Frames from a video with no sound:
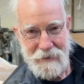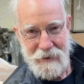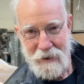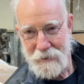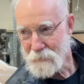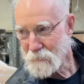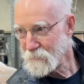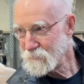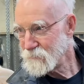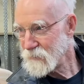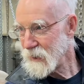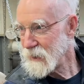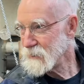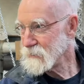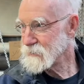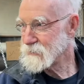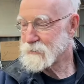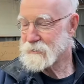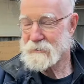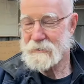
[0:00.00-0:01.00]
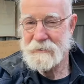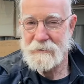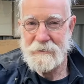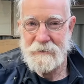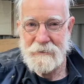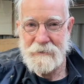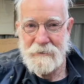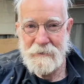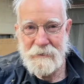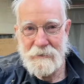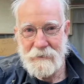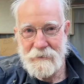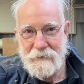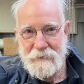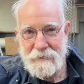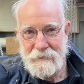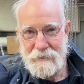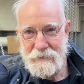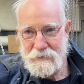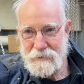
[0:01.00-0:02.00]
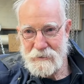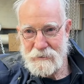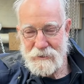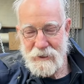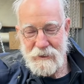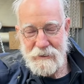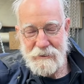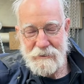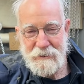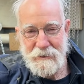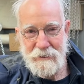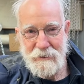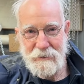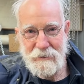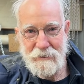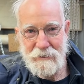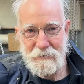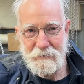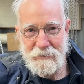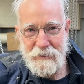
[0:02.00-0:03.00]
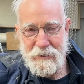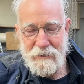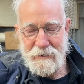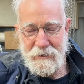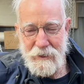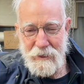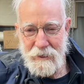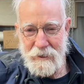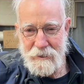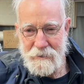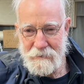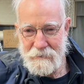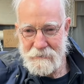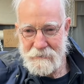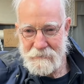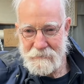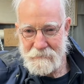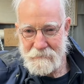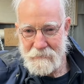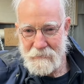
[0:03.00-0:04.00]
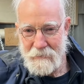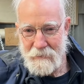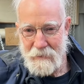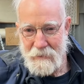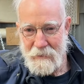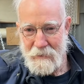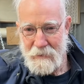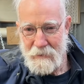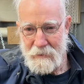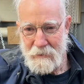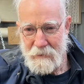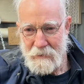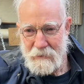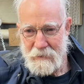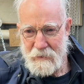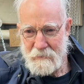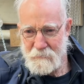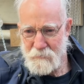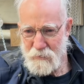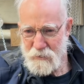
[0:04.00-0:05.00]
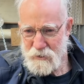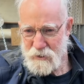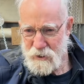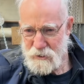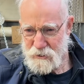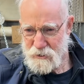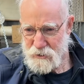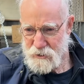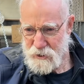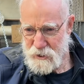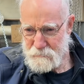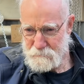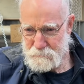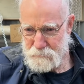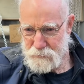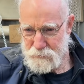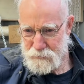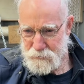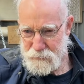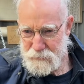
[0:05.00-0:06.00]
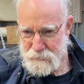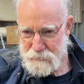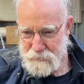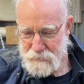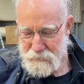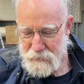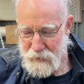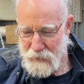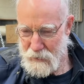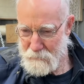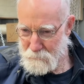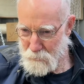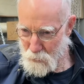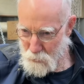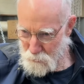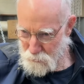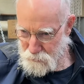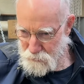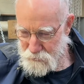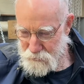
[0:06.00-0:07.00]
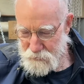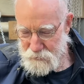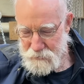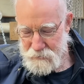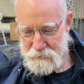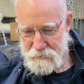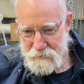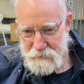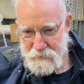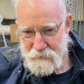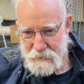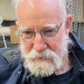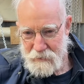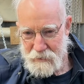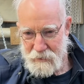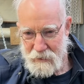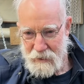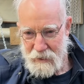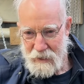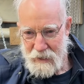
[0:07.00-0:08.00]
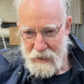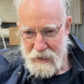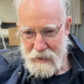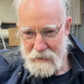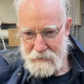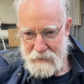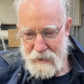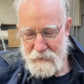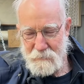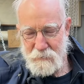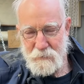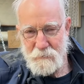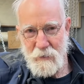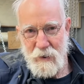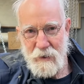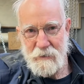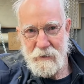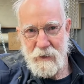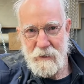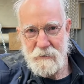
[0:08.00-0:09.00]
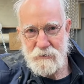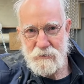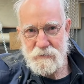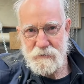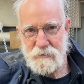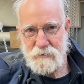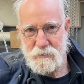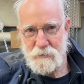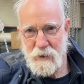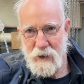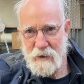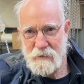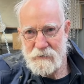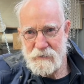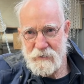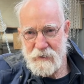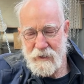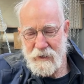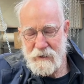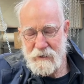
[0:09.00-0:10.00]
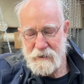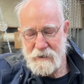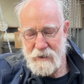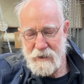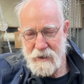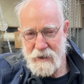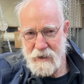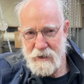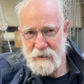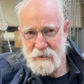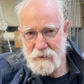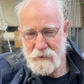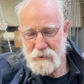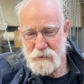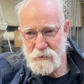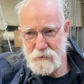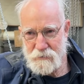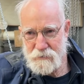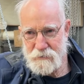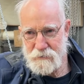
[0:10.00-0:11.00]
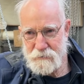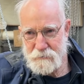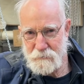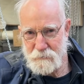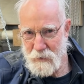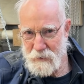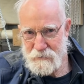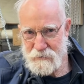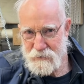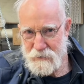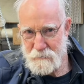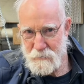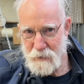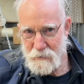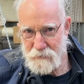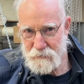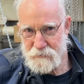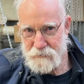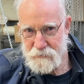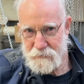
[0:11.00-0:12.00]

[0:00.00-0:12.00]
Hello friends, this is a little riddle. There was a ship, a boat, and everyone has to have their hair cut once a month.